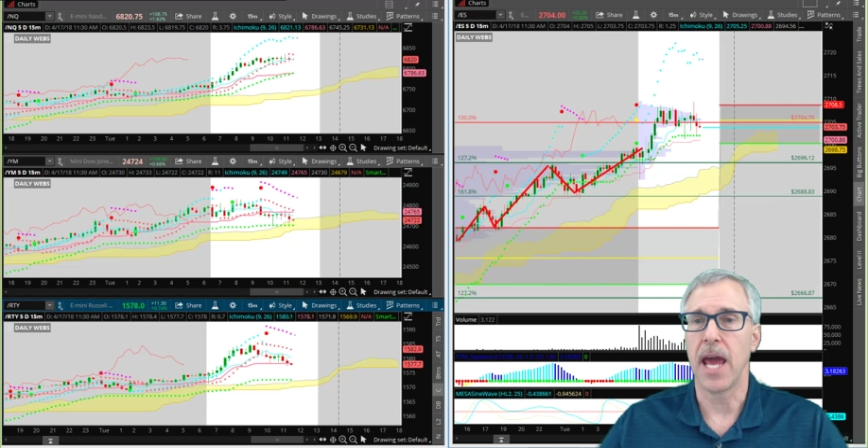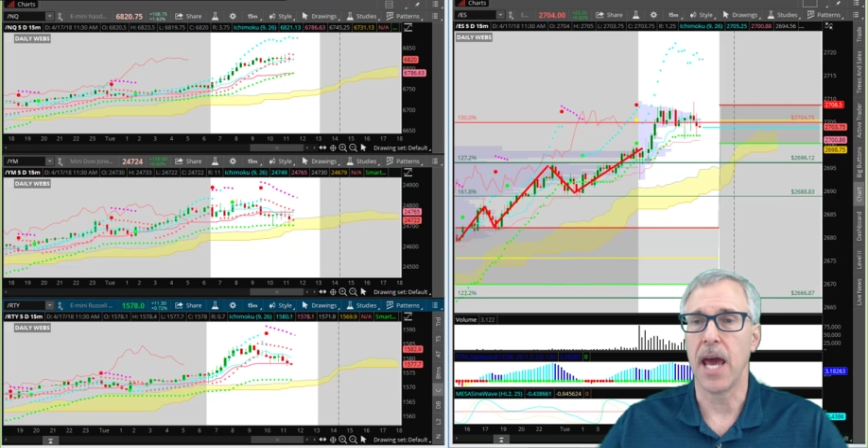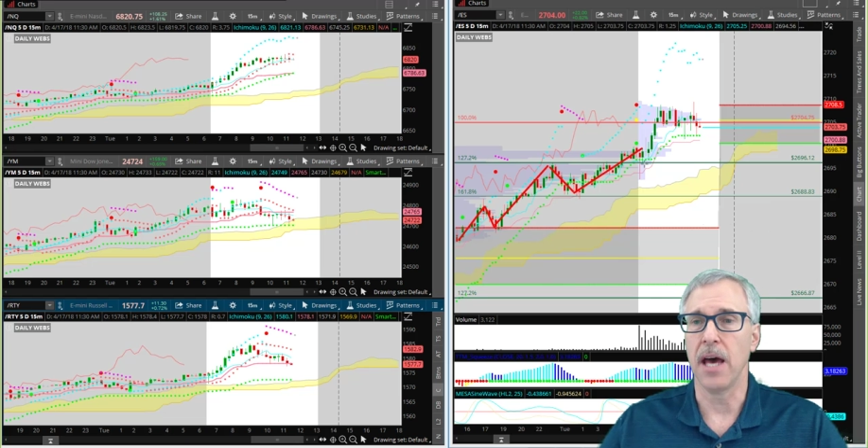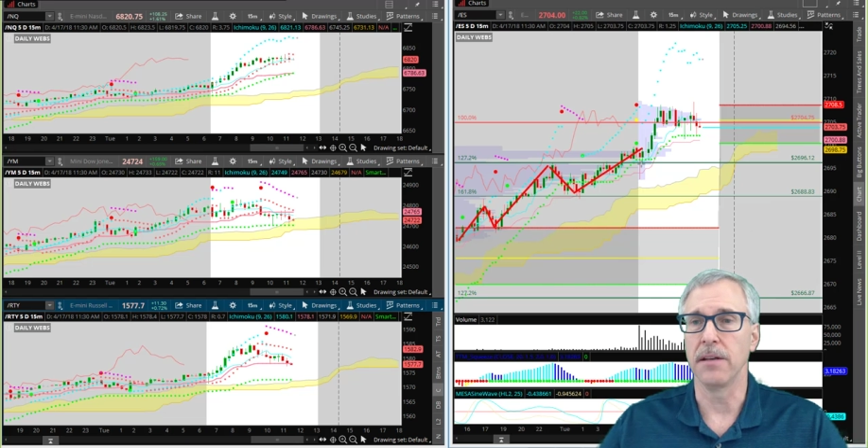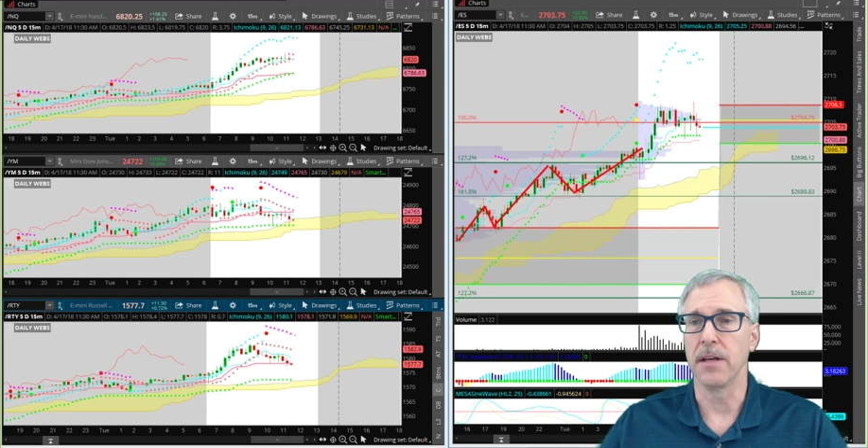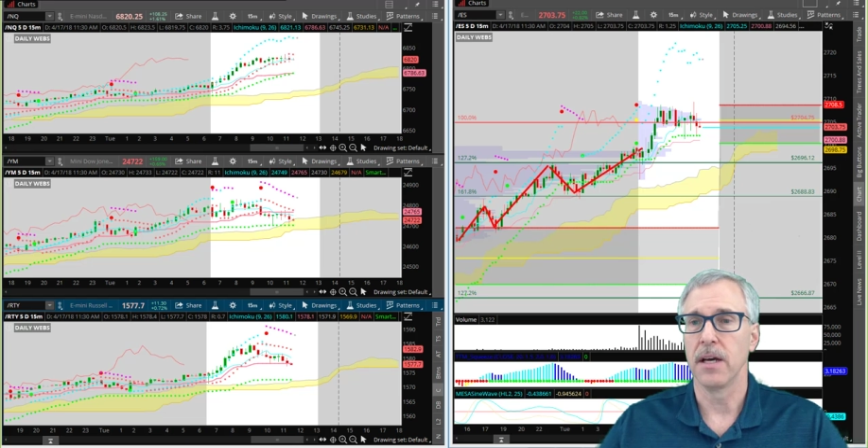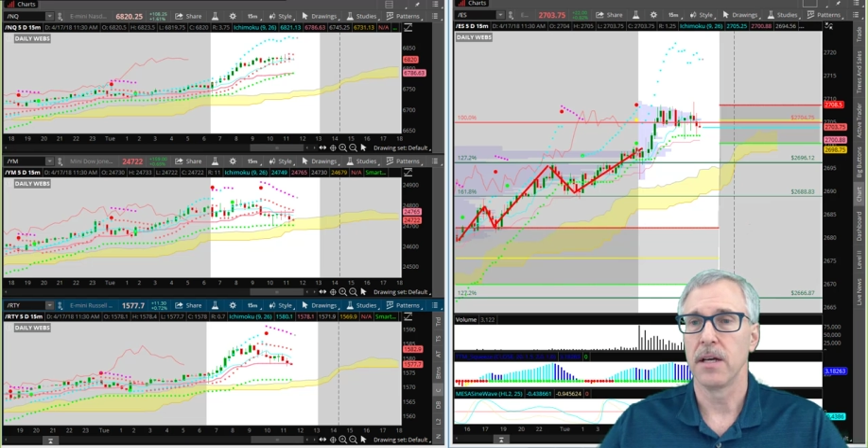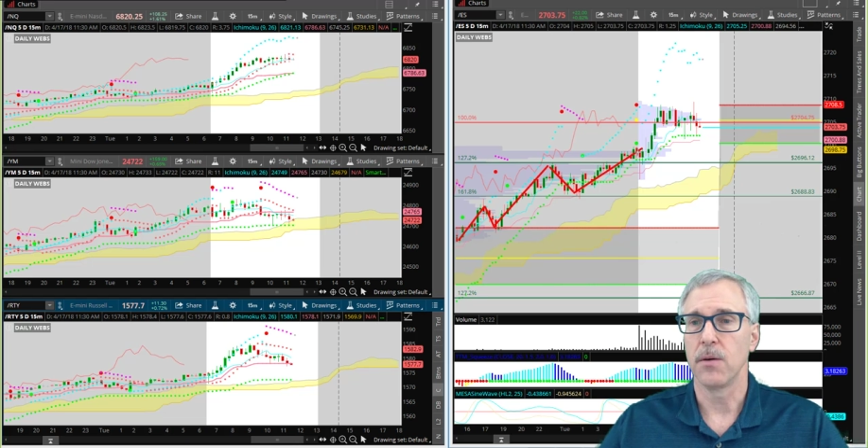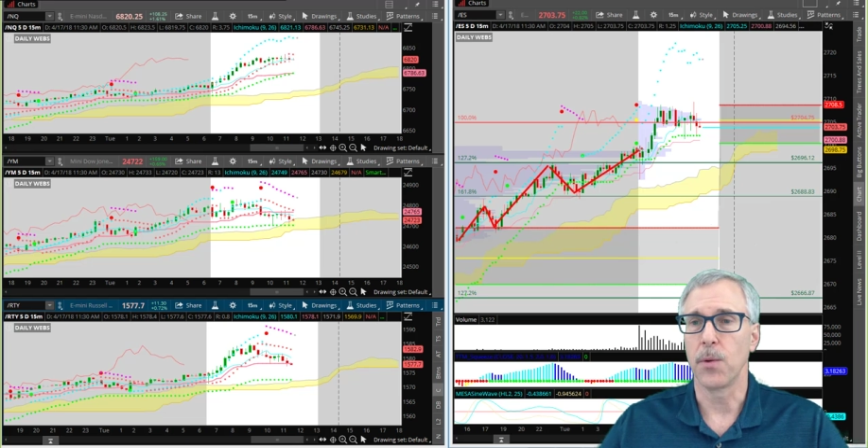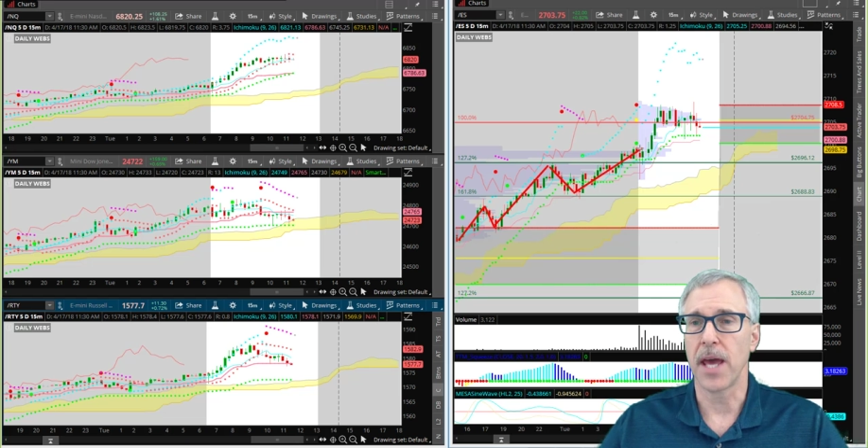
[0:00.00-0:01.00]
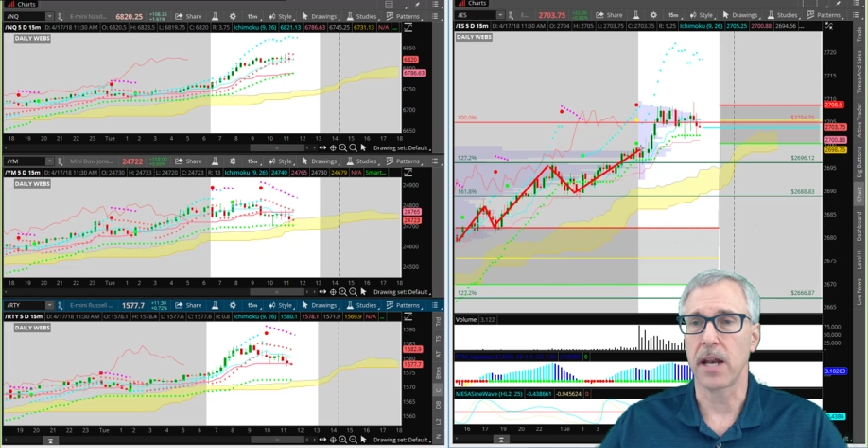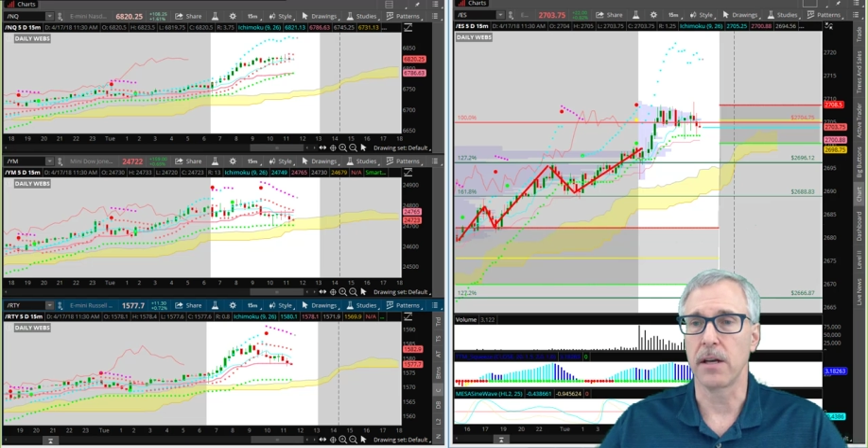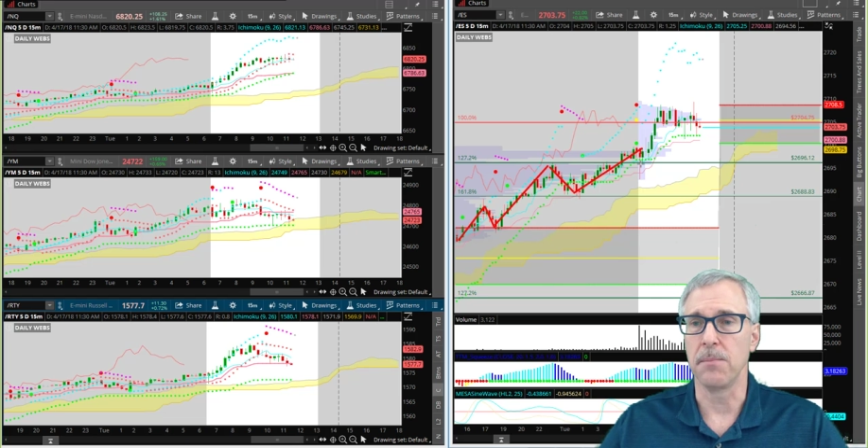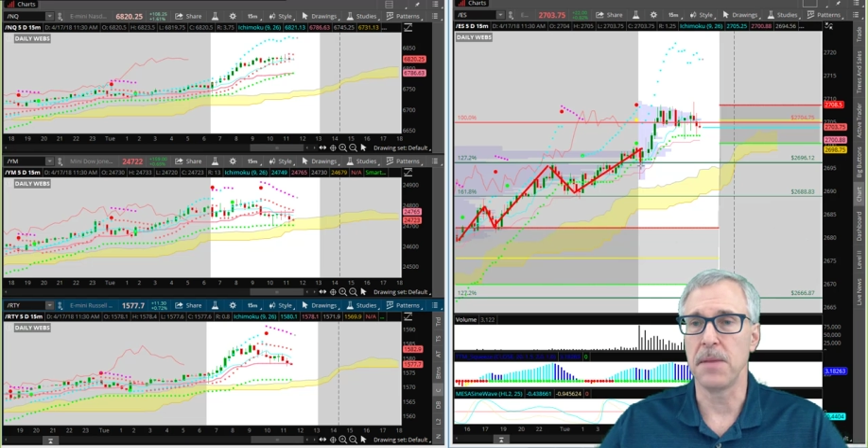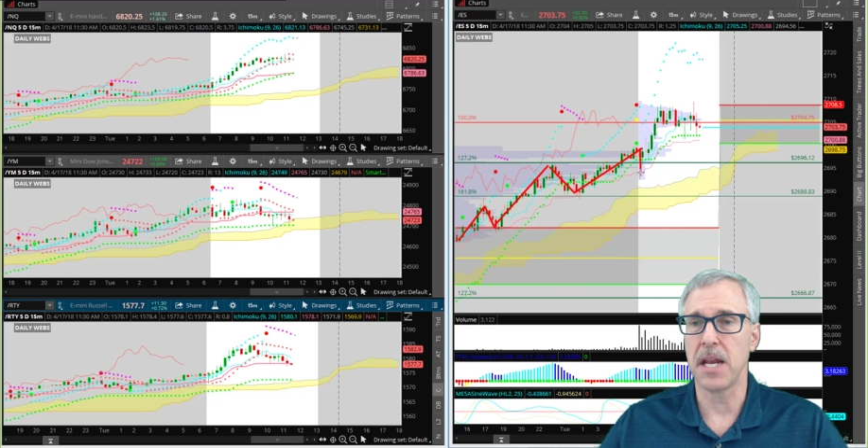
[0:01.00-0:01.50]
and we
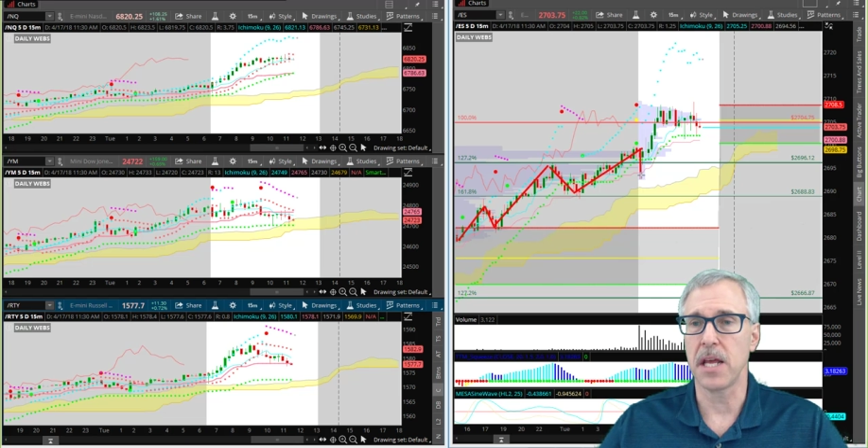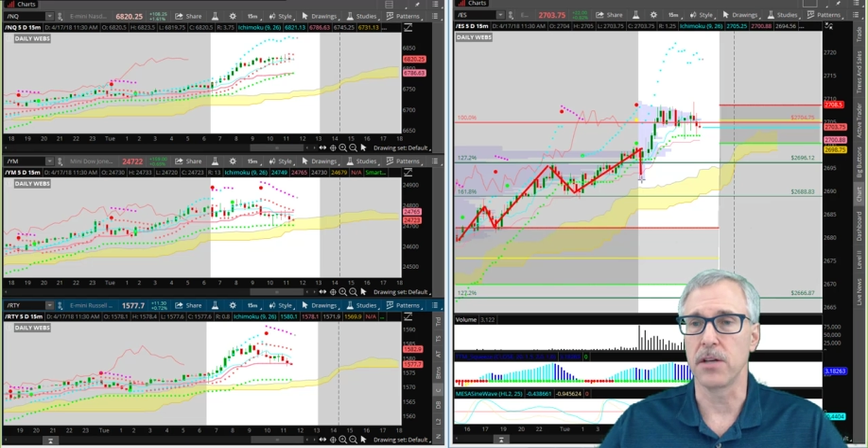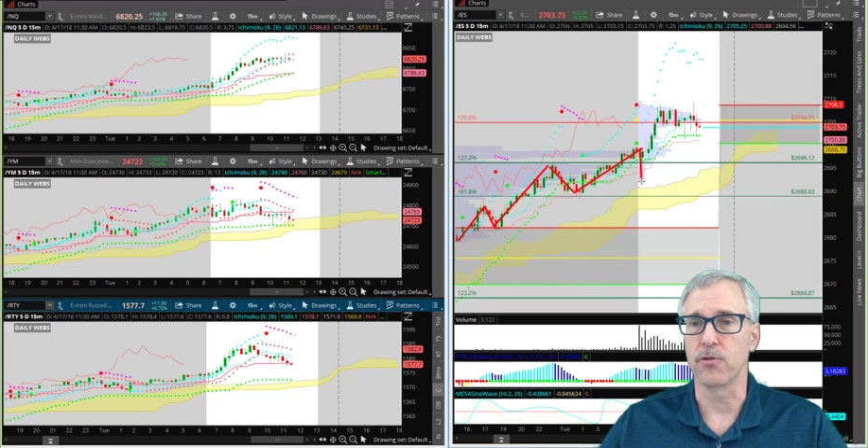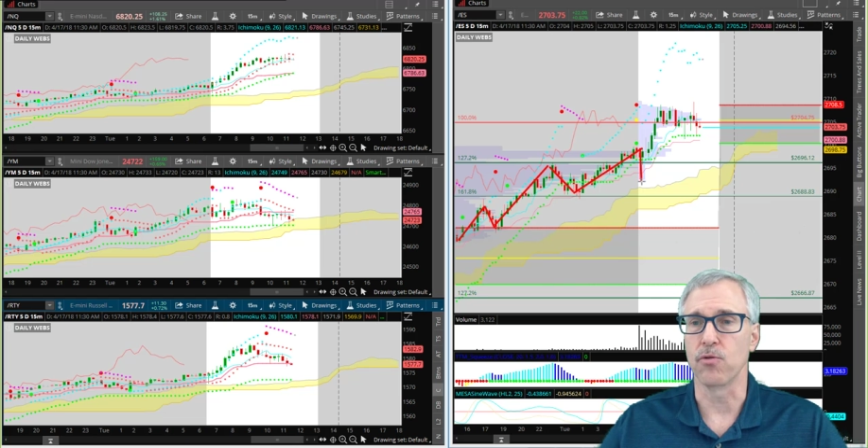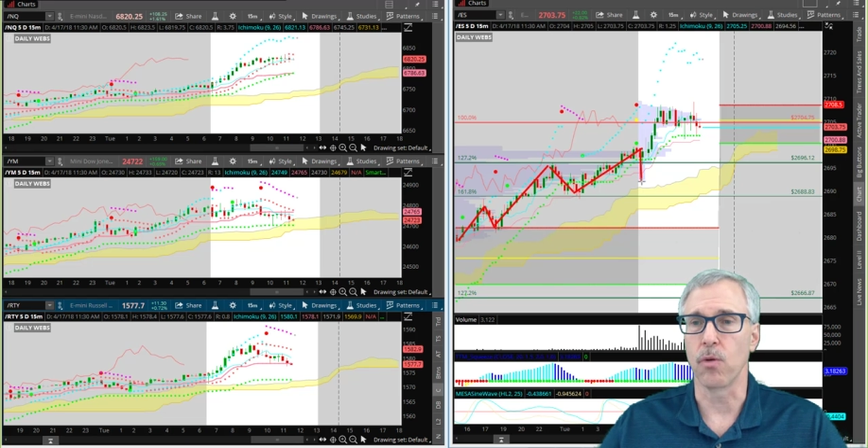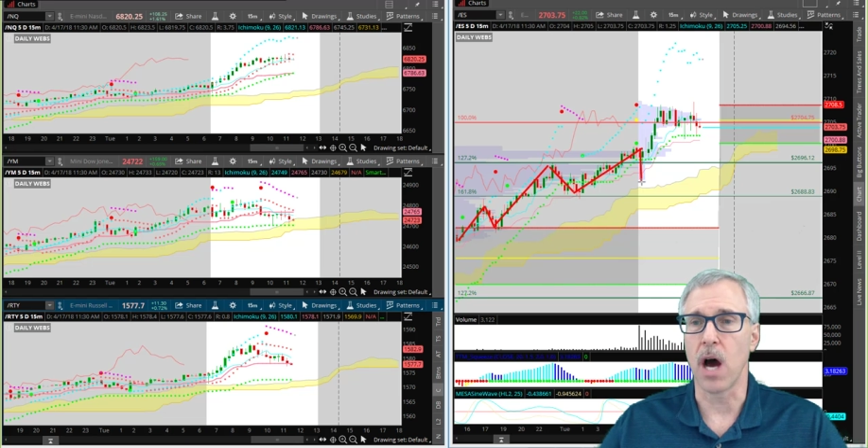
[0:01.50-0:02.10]
had an immediate